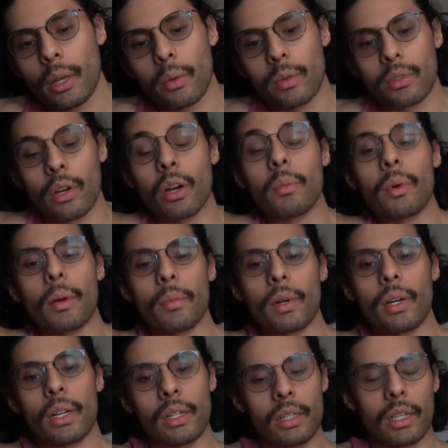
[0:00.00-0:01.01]
That was on my
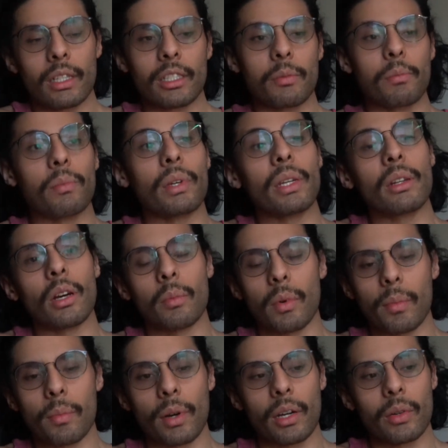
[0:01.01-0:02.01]
mind, that's been on
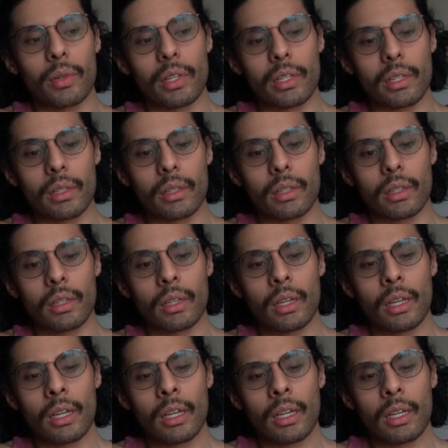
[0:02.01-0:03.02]
my mind recently,
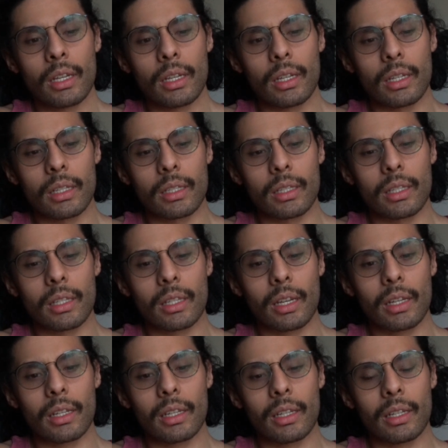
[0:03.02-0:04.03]
is this
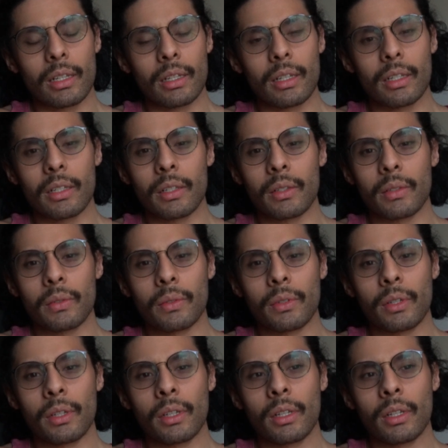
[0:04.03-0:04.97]
idea of